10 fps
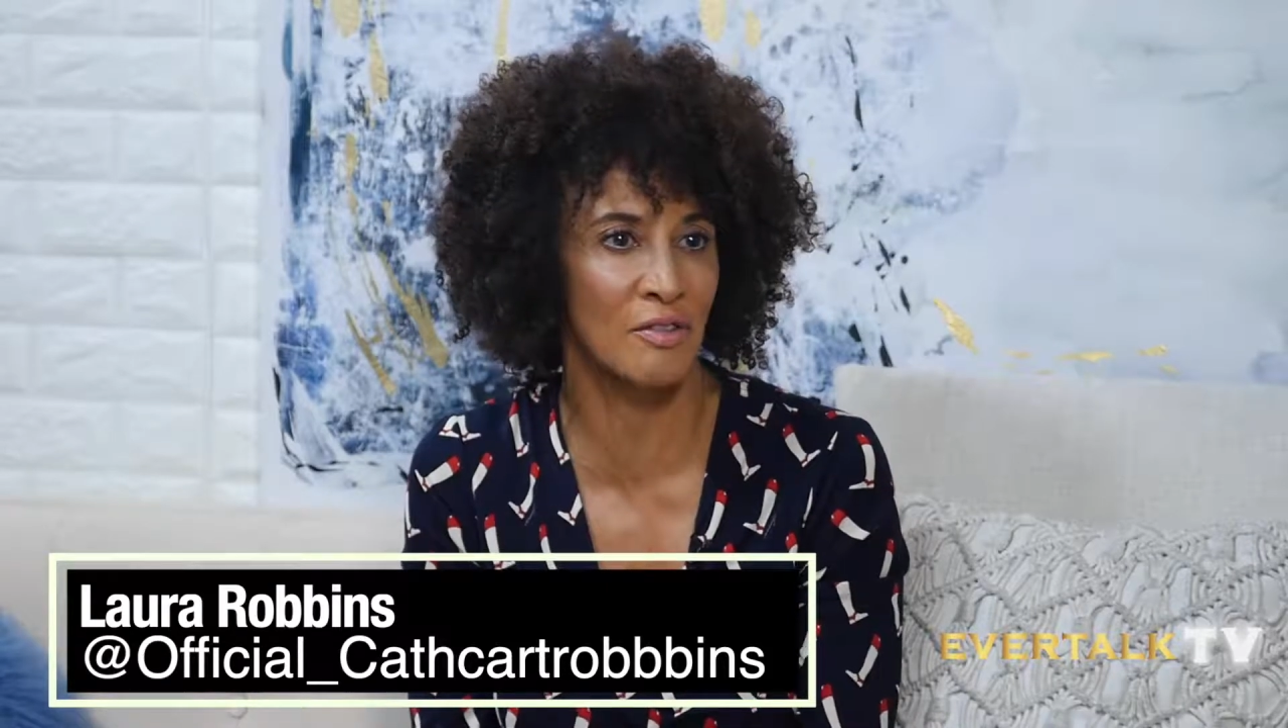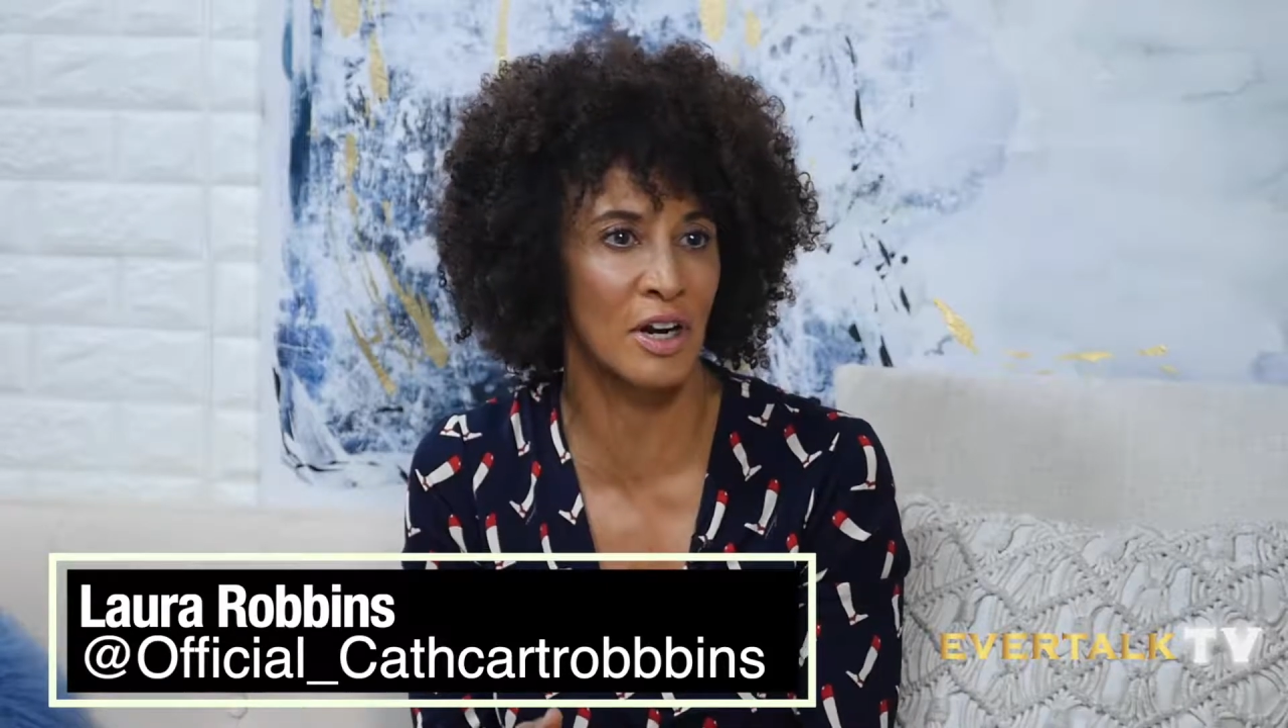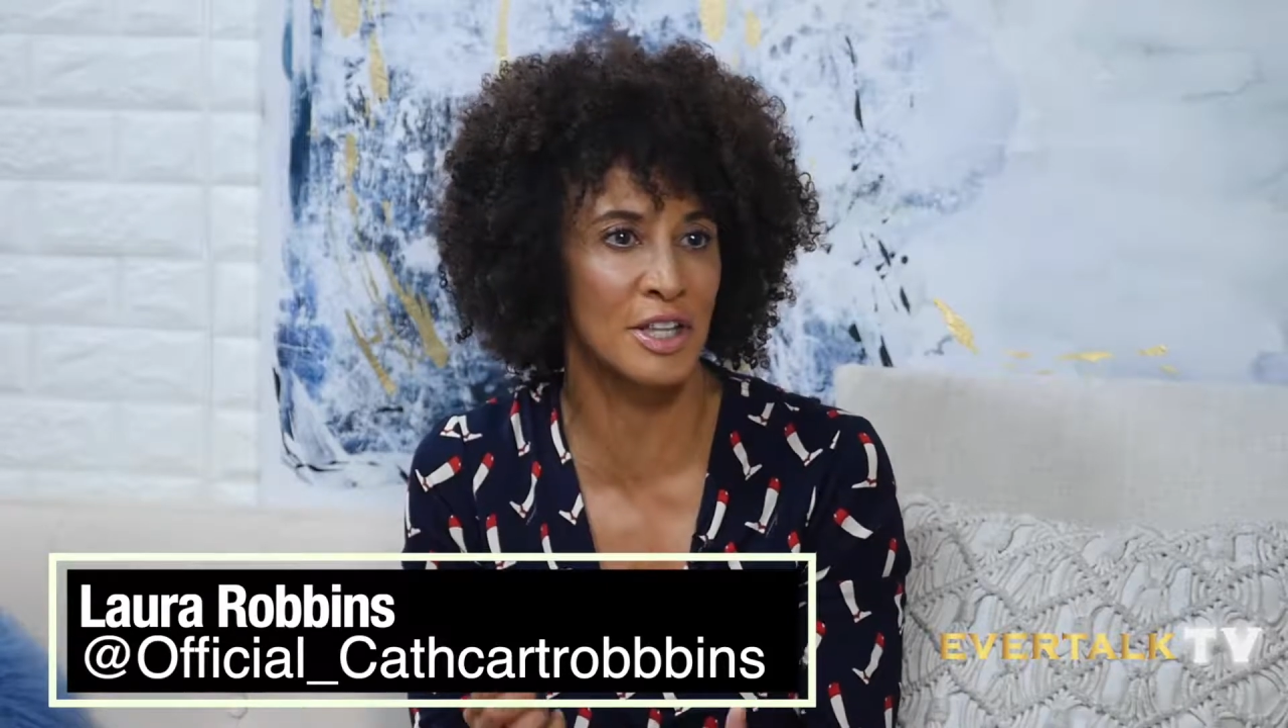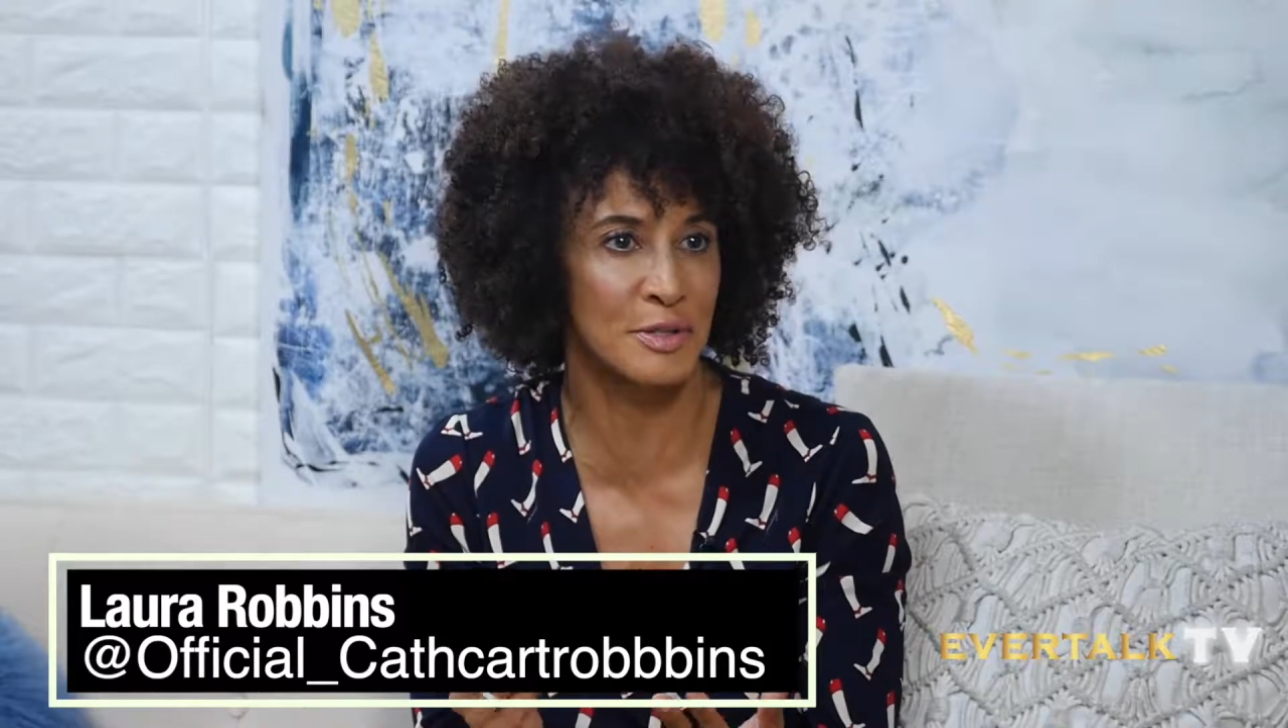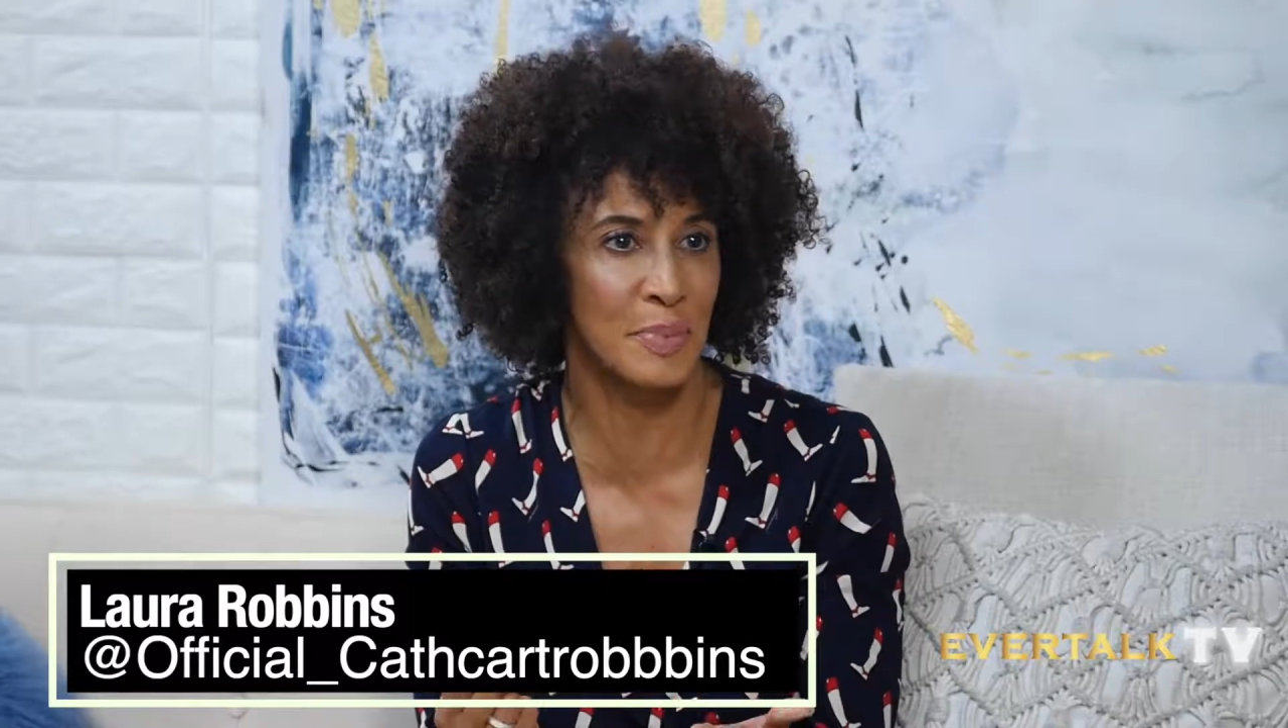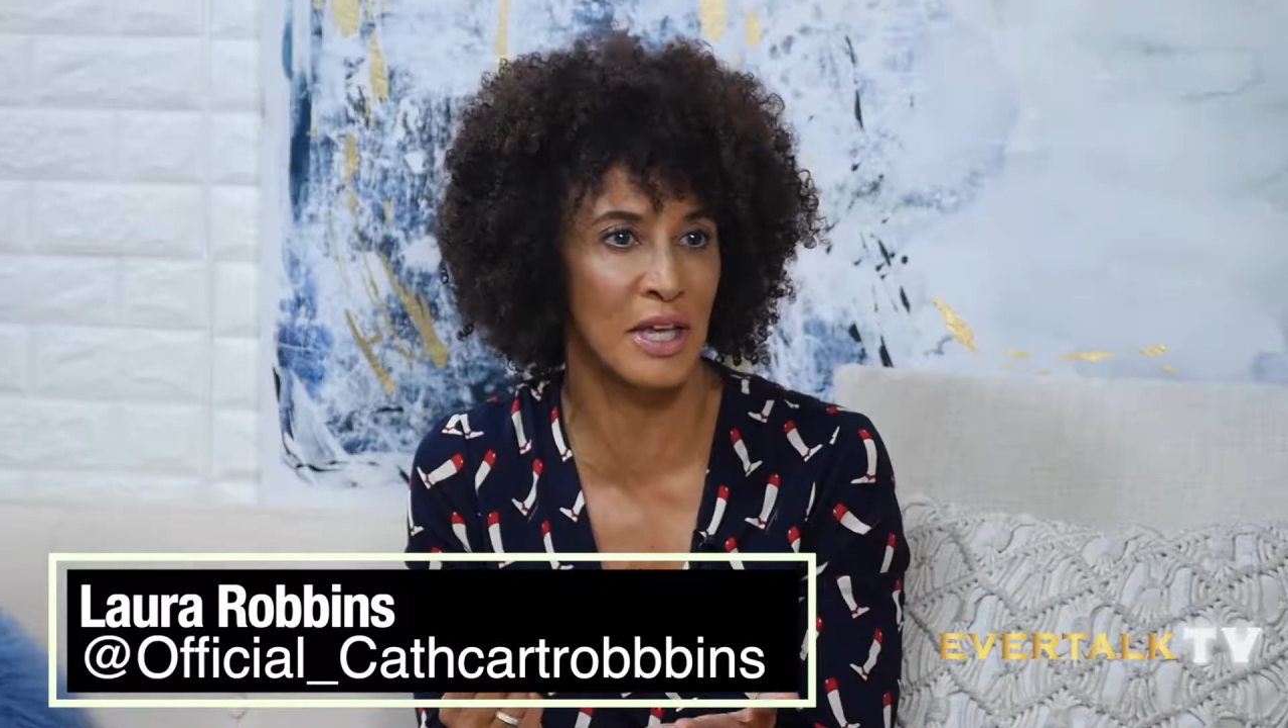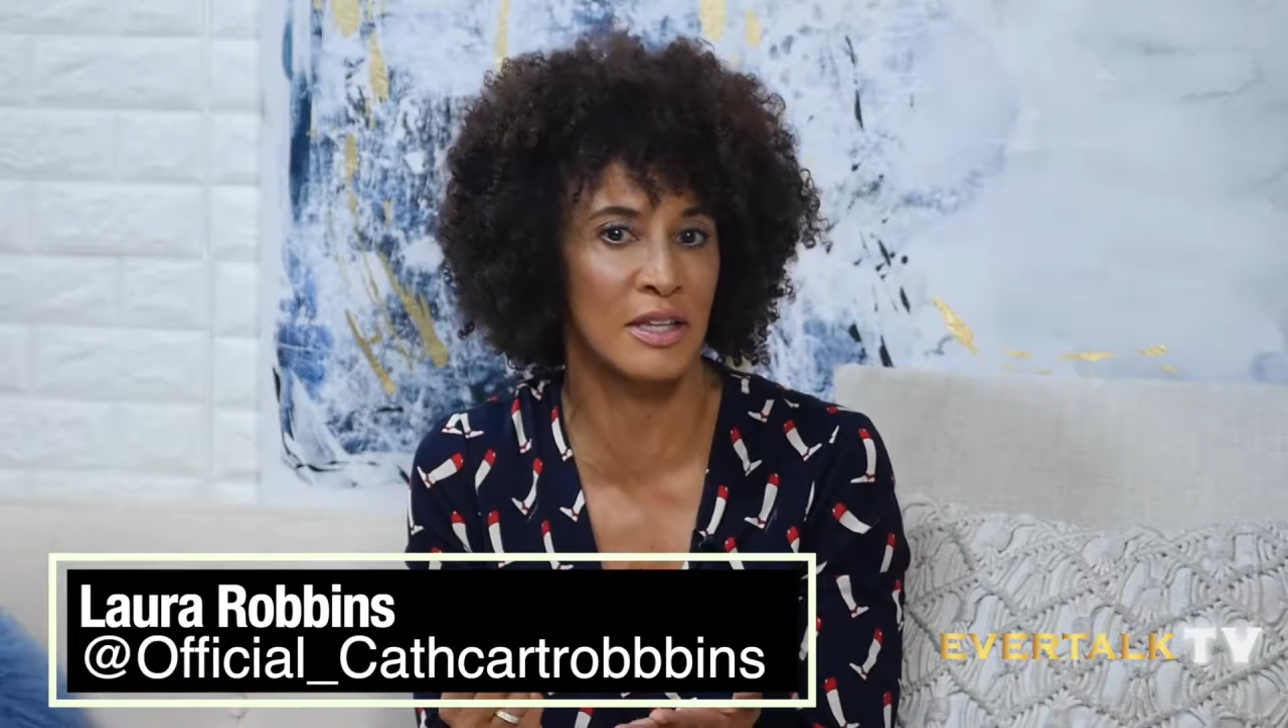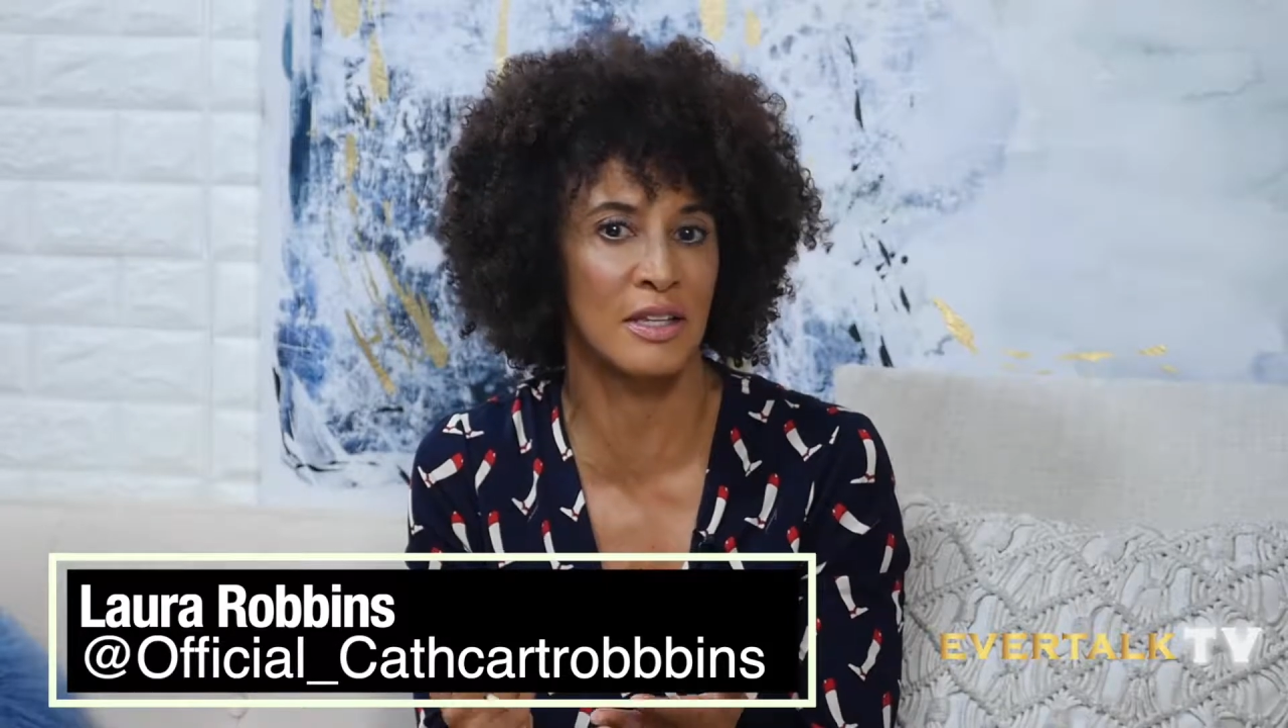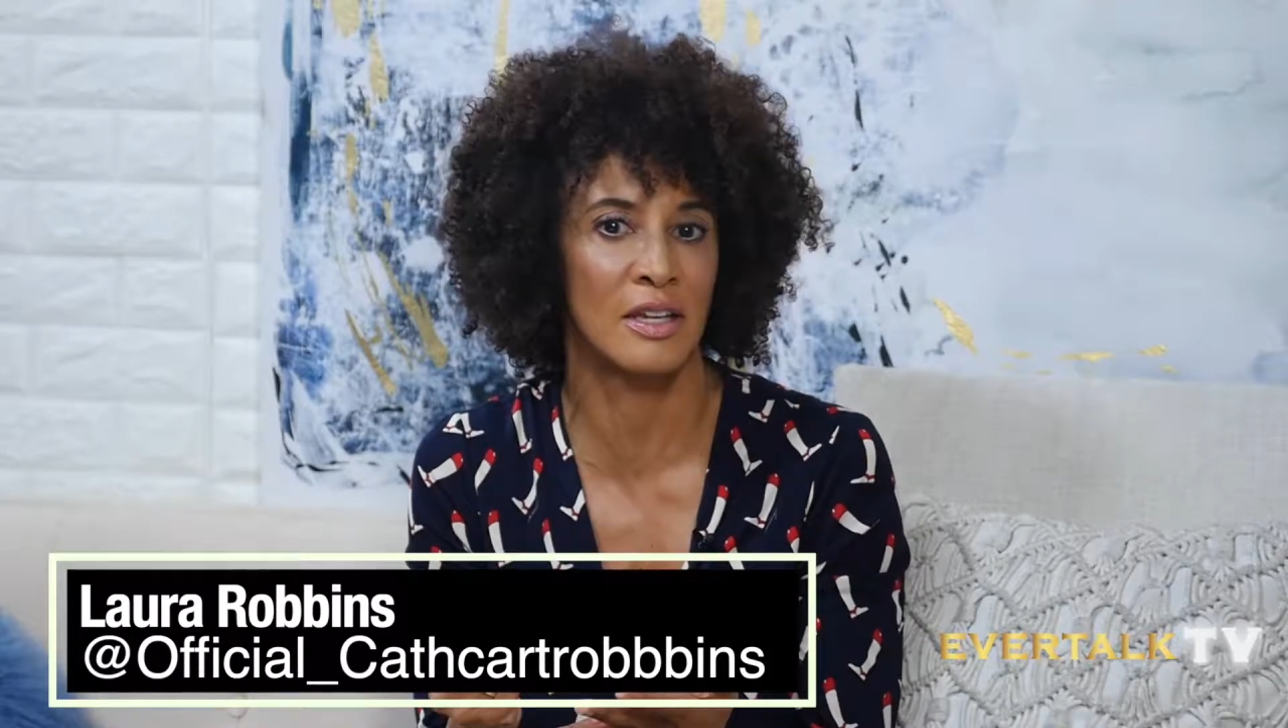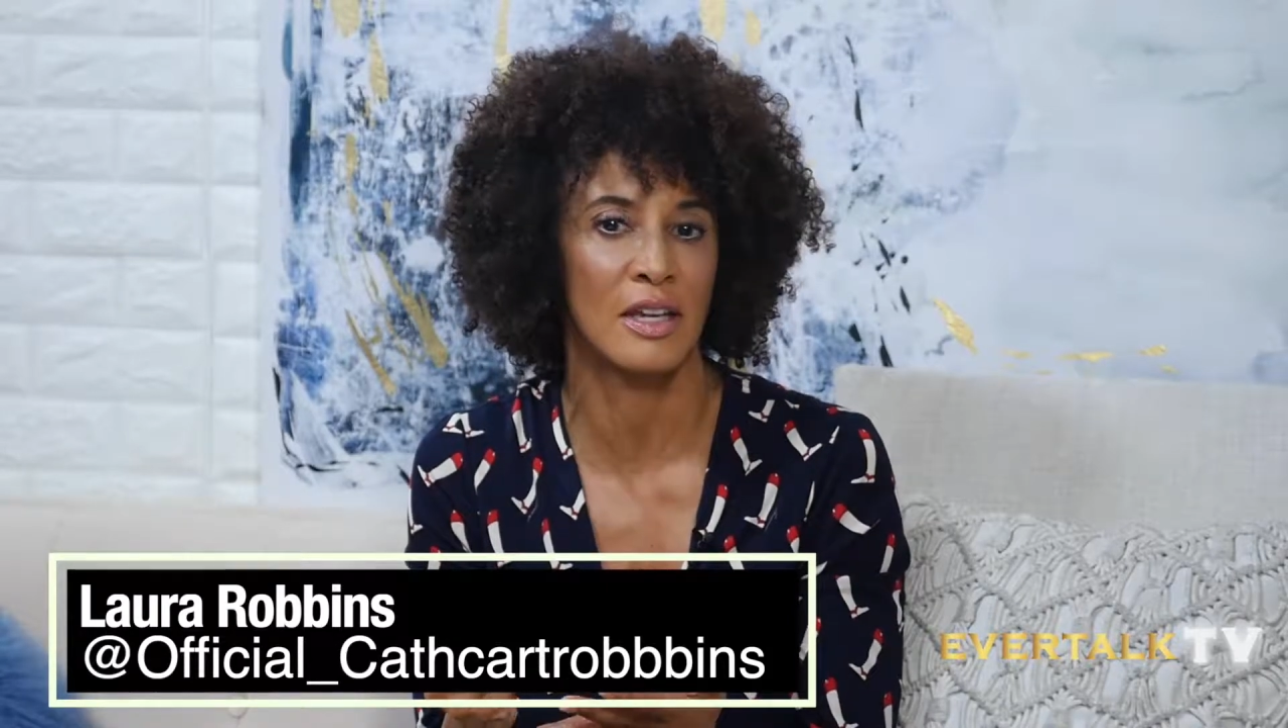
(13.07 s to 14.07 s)
Where it's
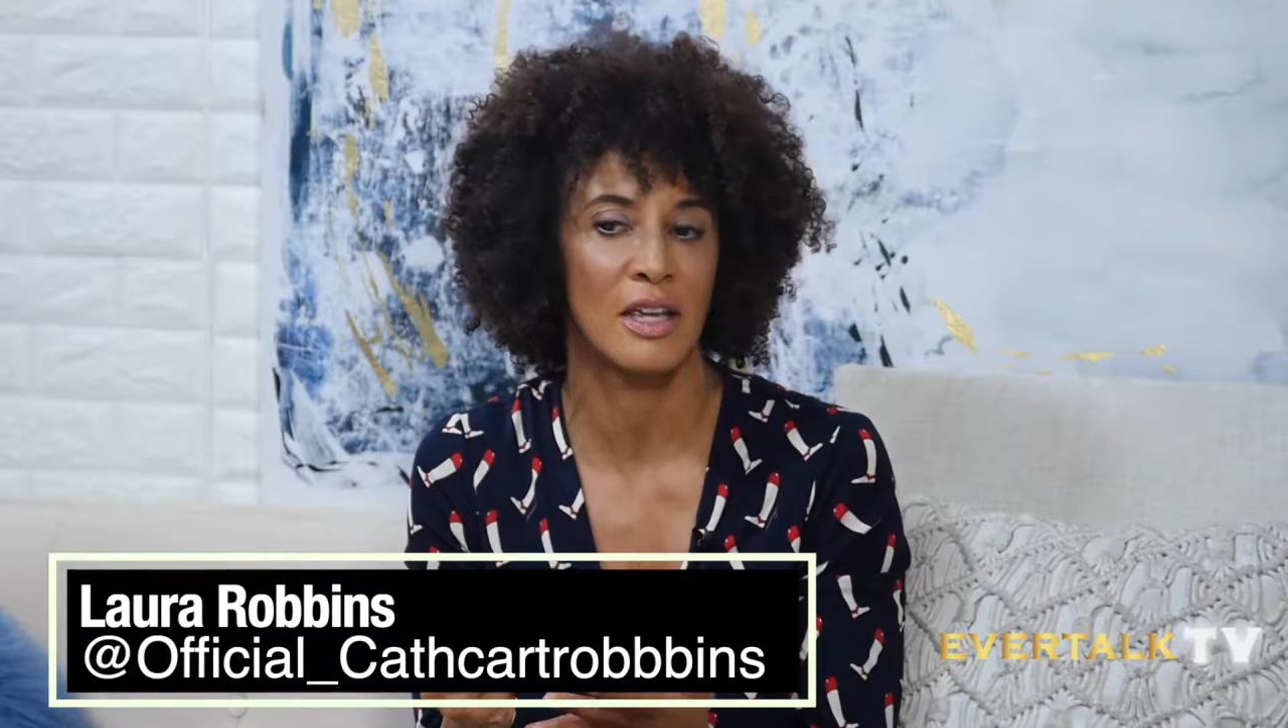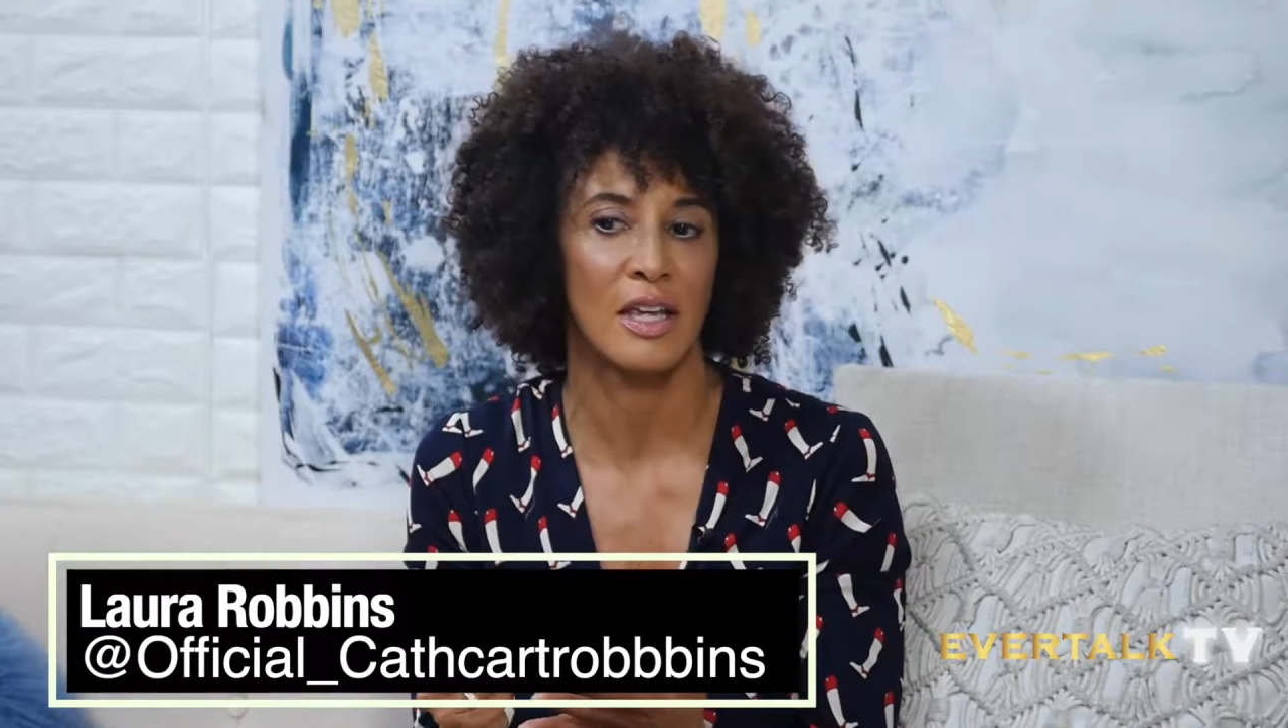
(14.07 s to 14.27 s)
been